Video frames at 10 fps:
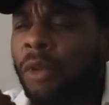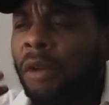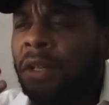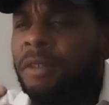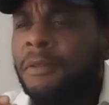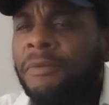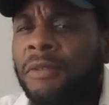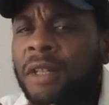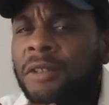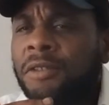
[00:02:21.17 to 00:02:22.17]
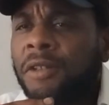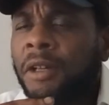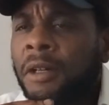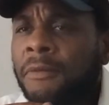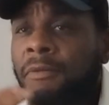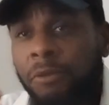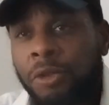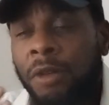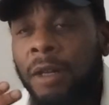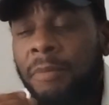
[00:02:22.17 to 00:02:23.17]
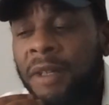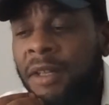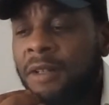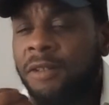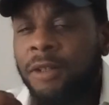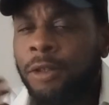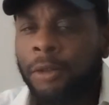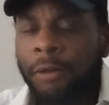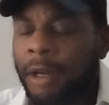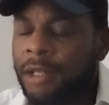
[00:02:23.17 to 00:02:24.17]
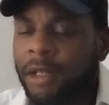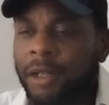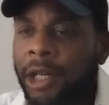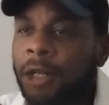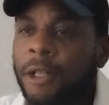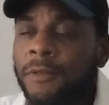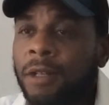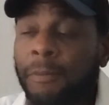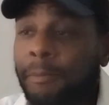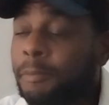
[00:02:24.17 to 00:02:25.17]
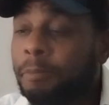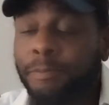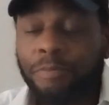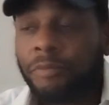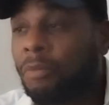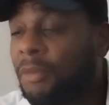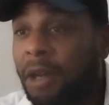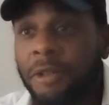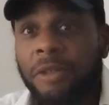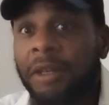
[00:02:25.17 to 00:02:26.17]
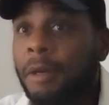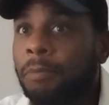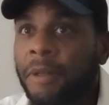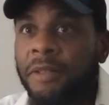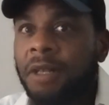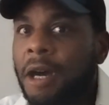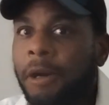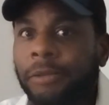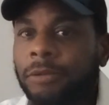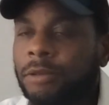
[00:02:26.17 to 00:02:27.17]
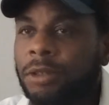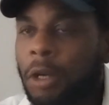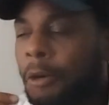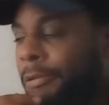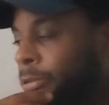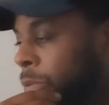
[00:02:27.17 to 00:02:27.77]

in defense of Trump against these crazy narratives that they just kept putting out. So,